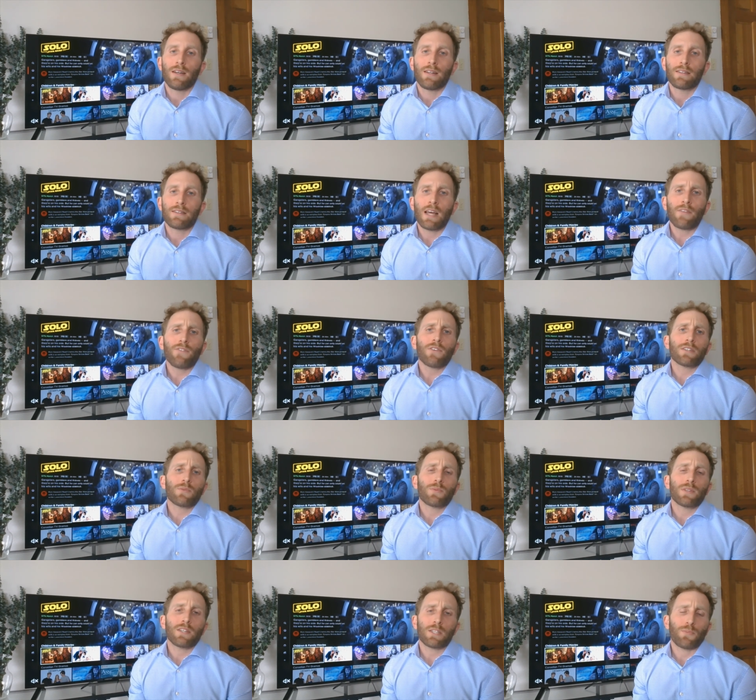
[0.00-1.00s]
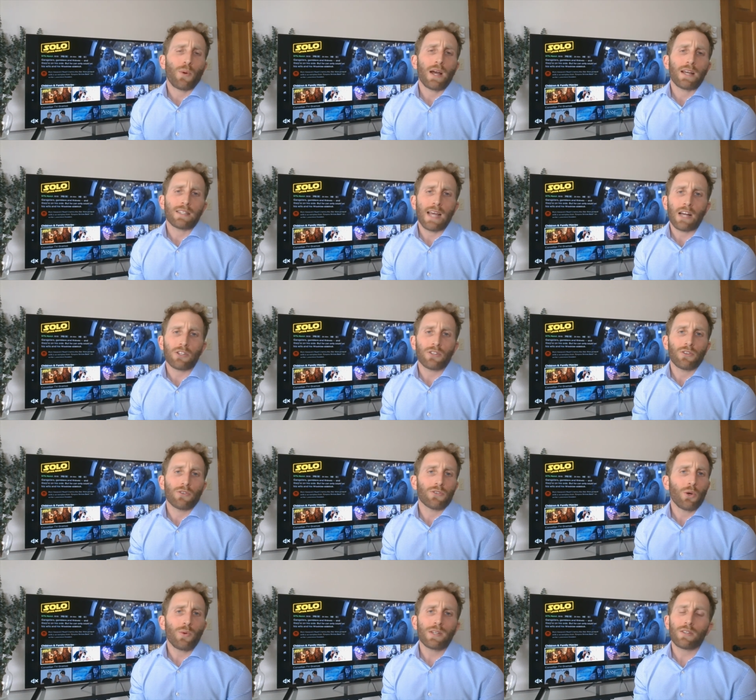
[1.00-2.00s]
Netflix with this price action, there's
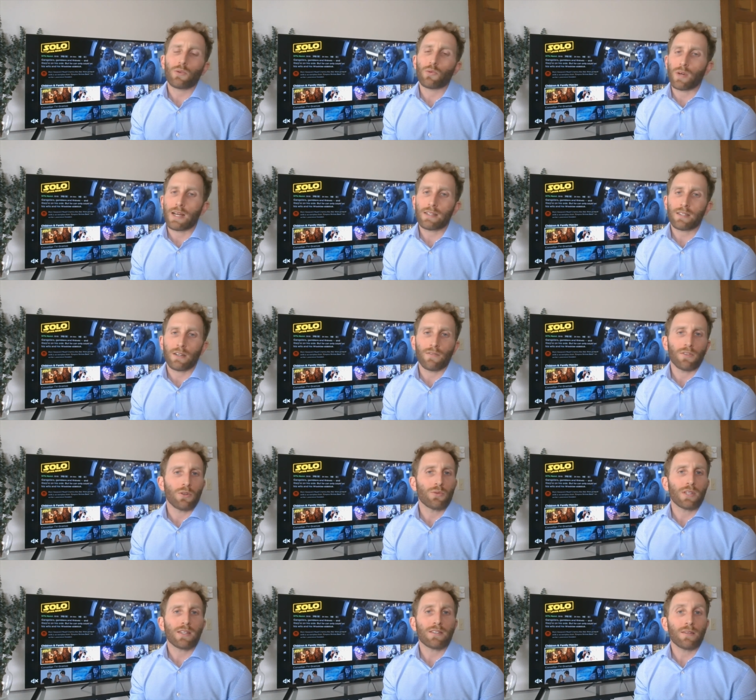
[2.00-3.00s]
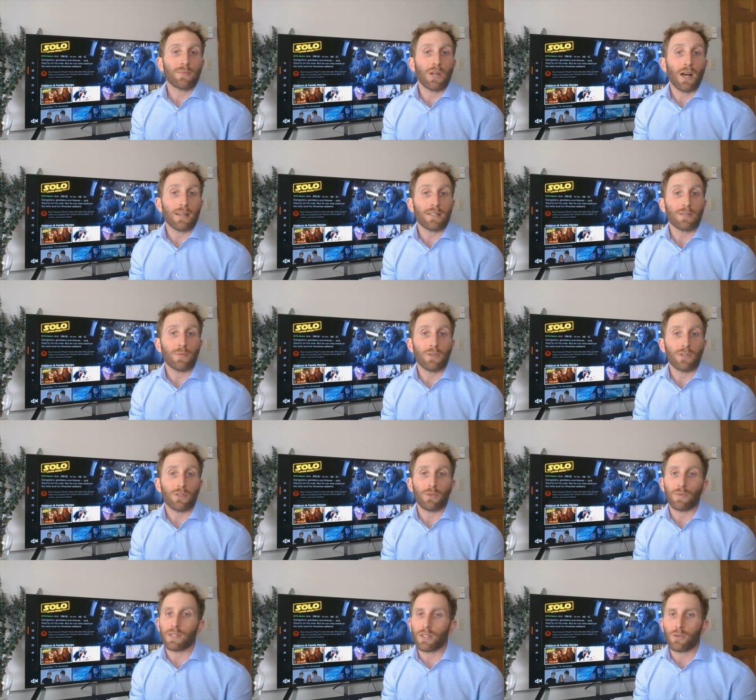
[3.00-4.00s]
always a risk of losing some customers or
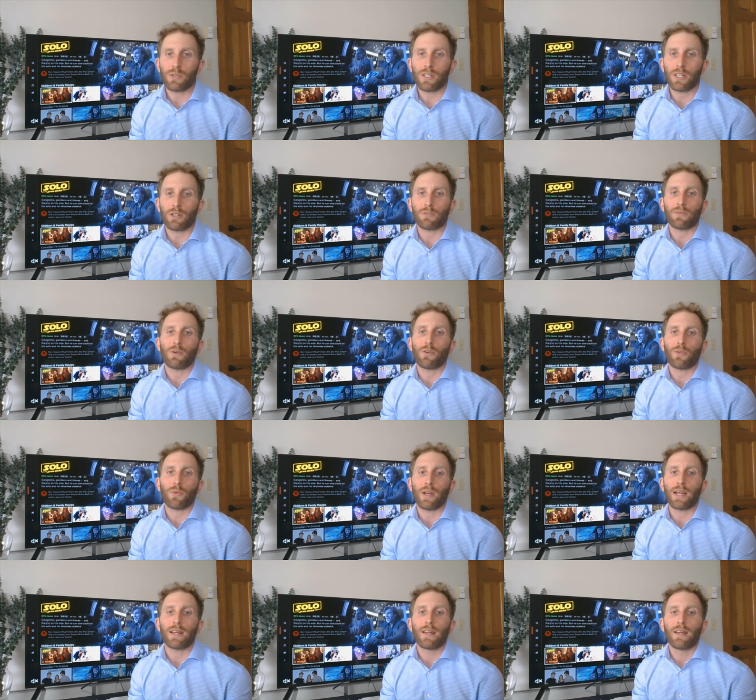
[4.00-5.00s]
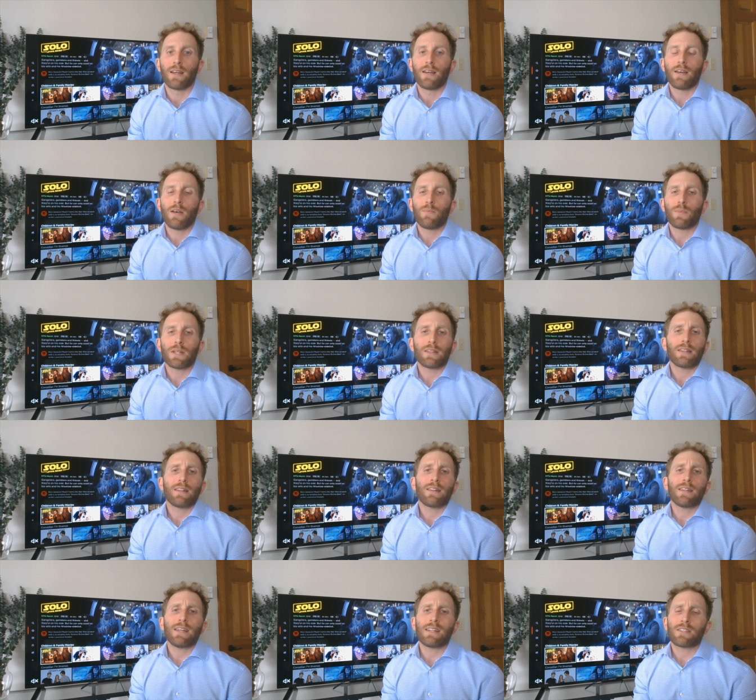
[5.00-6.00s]
reducing your growth rate but
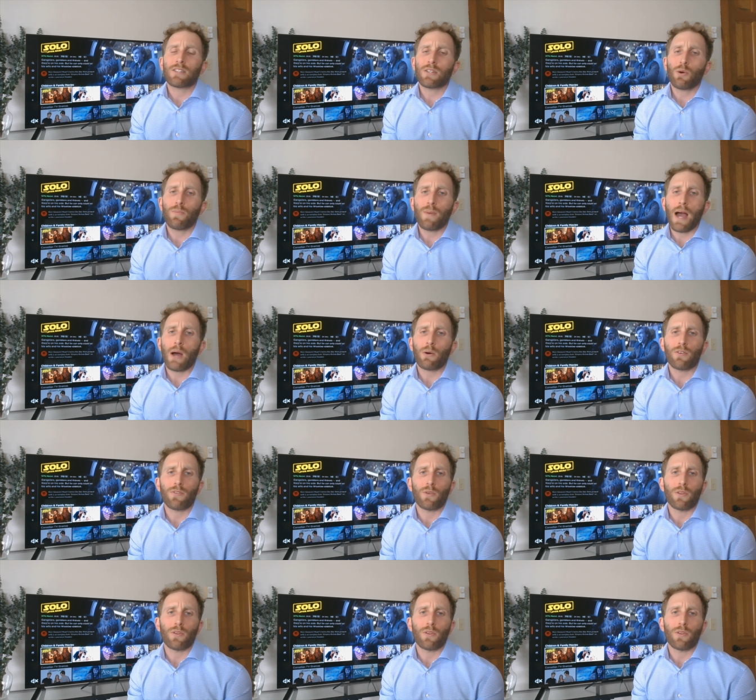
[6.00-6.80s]
it's so powerful